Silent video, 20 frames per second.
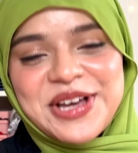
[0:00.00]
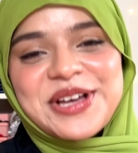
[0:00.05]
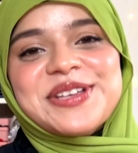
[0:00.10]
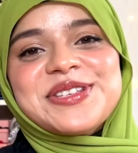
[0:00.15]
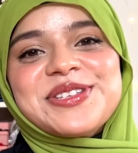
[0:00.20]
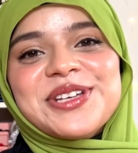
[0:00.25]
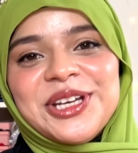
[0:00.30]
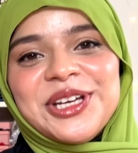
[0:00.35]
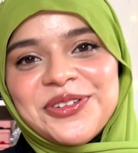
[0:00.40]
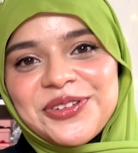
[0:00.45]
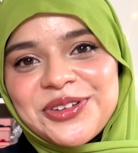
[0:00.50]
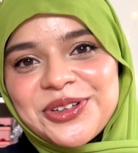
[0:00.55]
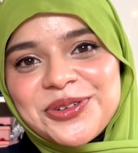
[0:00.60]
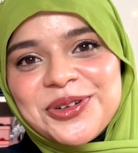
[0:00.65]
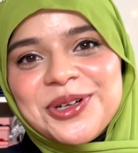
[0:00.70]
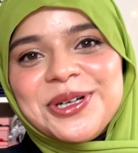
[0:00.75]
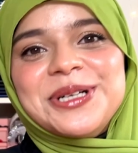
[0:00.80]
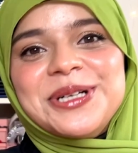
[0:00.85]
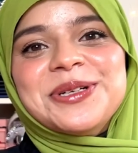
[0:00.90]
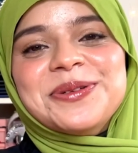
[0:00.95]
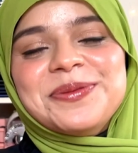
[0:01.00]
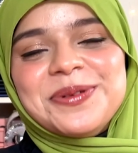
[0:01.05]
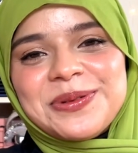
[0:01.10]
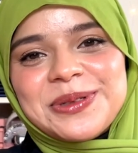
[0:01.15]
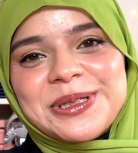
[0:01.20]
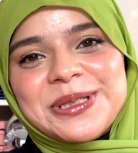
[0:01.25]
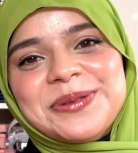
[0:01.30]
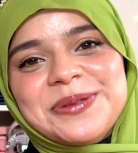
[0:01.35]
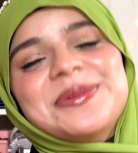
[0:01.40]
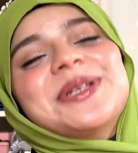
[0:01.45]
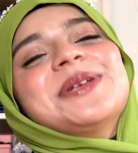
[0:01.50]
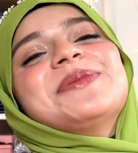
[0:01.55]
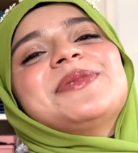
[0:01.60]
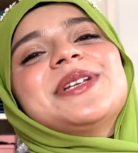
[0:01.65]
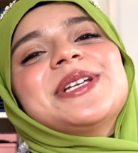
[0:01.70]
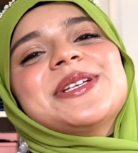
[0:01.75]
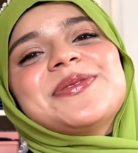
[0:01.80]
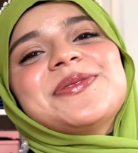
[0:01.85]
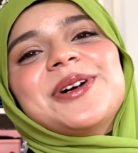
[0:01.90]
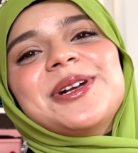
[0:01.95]
So if you want to be with me,
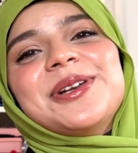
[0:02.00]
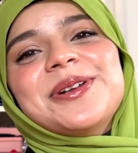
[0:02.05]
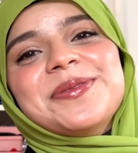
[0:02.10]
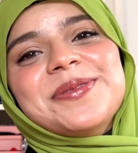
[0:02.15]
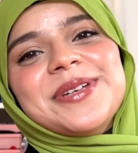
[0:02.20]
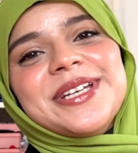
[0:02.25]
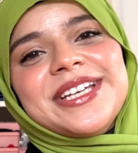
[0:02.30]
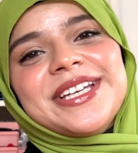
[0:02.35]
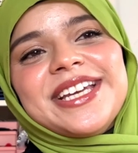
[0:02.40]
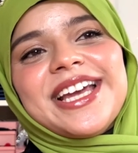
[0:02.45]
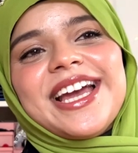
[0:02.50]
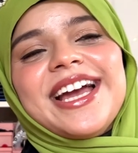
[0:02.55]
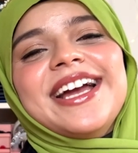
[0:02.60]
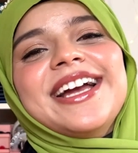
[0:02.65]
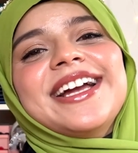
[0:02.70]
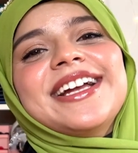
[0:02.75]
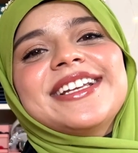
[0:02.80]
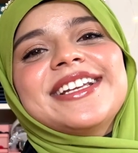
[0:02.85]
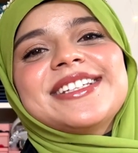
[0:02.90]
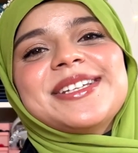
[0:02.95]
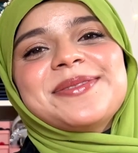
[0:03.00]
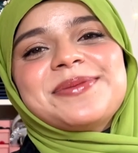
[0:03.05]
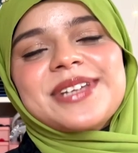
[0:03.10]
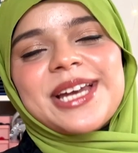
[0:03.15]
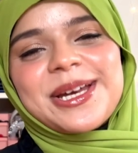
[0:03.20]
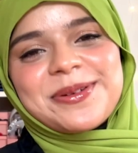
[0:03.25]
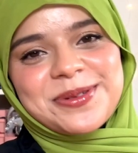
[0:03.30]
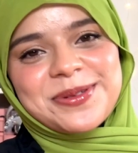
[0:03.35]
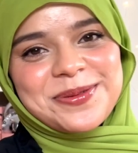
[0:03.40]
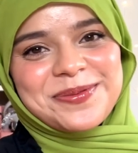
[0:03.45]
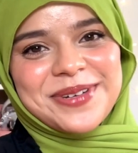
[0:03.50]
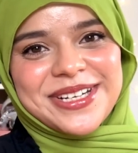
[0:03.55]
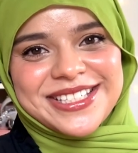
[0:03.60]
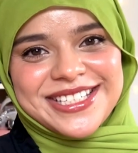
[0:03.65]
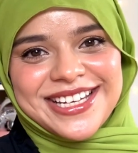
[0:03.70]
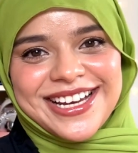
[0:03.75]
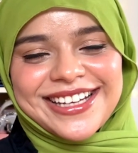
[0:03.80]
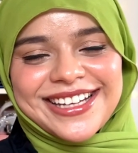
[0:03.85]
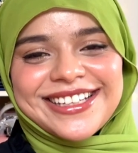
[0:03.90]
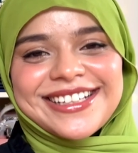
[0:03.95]
please follow me and subscribe to my
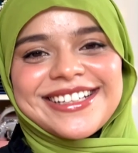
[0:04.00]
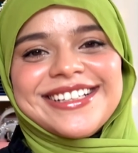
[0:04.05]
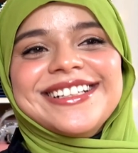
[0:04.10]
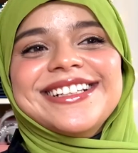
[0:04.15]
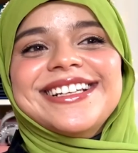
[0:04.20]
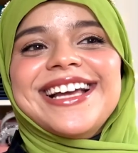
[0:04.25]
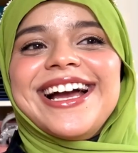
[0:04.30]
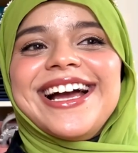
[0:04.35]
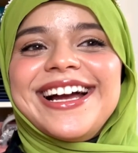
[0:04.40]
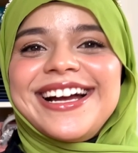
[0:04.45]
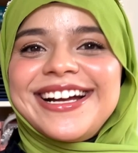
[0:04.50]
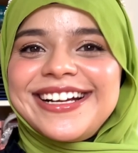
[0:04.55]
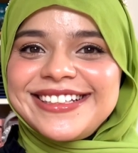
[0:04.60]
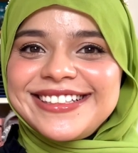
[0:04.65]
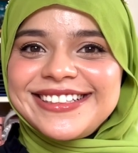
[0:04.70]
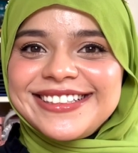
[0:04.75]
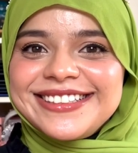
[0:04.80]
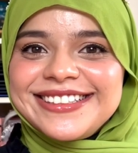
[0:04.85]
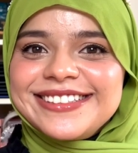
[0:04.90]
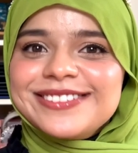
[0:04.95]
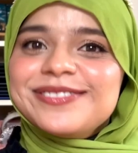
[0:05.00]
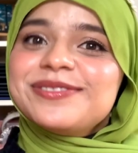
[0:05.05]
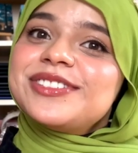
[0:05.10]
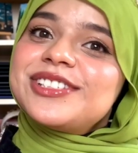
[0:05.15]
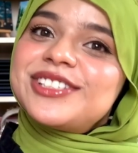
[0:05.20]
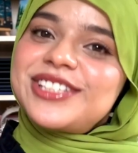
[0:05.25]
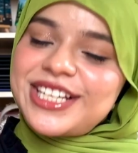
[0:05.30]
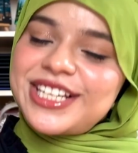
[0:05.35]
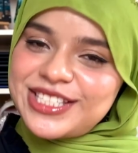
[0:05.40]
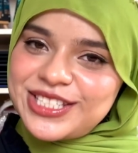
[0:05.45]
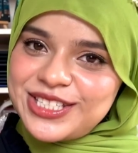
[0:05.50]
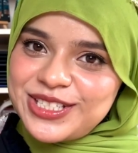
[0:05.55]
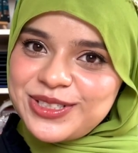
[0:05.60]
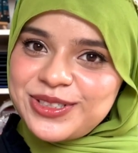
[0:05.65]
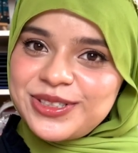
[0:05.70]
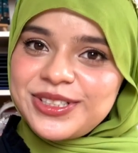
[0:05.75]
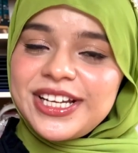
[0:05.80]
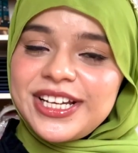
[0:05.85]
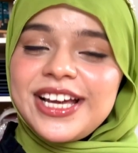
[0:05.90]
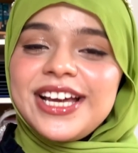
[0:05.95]
channel and stay
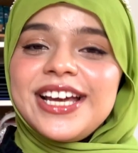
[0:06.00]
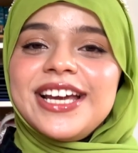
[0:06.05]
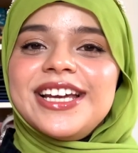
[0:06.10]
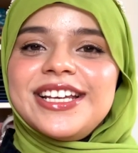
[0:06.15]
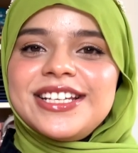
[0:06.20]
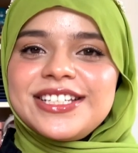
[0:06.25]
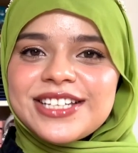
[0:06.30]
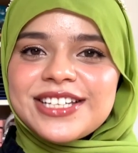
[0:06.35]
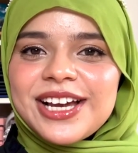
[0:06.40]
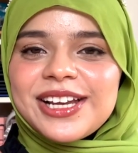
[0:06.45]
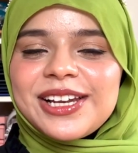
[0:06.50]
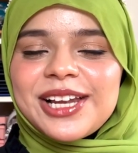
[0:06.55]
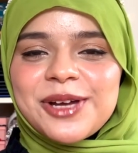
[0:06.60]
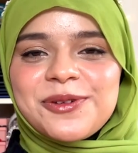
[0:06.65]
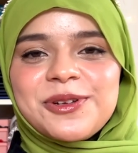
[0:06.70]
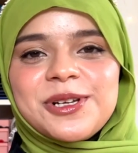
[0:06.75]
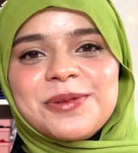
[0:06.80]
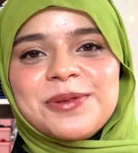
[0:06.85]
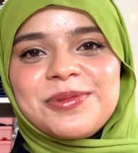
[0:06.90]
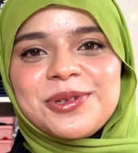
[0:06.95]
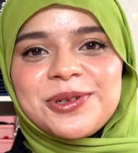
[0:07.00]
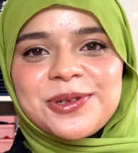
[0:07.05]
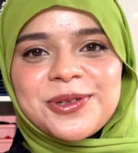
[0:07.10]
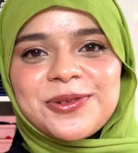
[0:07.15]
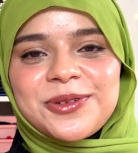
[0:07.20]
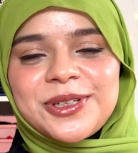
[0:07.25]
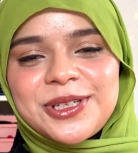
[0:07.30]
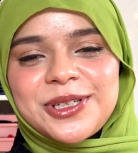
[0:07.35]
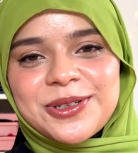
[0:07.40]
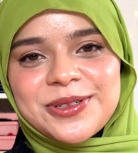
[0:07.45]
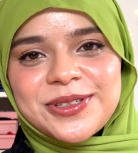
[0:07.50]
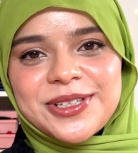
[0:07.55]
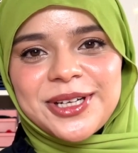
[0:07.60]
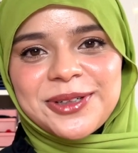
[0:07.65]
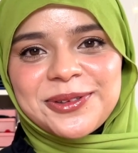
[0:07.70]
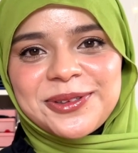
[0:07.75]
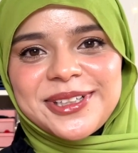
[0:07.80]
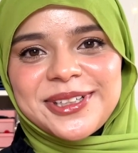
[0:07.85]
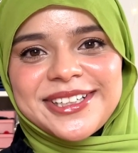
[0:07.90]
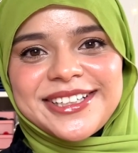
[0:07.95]
tuned. Inshallah, I will upload videos
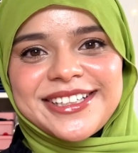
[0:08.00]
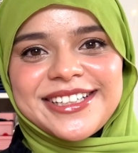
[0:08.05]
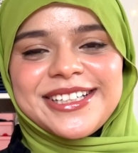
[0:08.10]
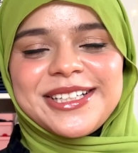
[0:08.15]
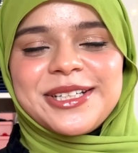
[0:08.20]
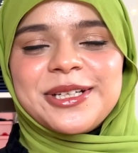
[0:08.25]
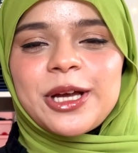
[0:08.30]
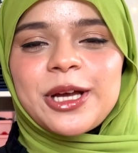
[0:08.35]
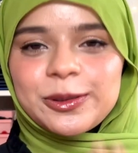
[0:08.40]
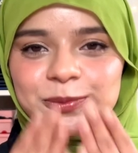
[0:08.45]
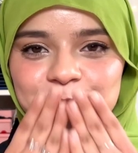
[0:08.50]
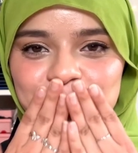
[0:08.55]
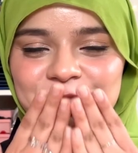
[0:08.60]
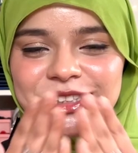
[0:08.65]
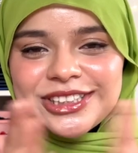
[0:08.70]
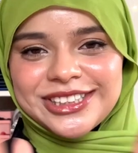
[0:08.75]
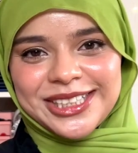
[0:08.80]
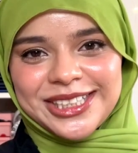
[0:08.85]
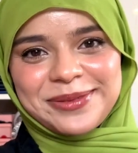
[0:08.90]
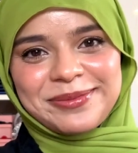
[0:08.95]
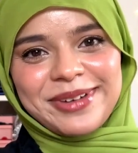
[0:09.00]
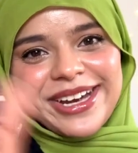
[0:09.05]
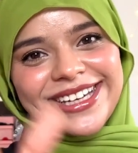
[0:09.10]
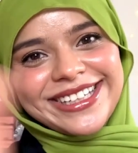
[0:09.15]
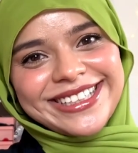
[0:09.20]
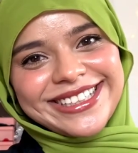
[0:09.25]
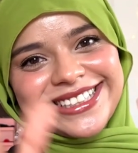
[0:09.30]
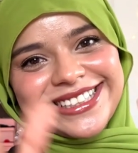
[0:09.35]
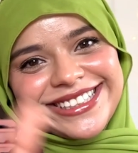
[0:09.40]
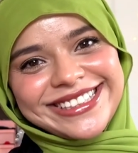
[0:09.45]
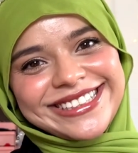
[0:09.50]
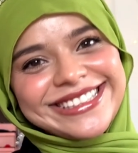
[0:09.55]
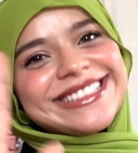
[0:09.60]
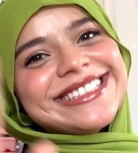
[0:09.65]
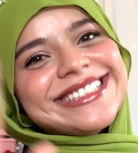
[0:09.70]
regularly. Bye.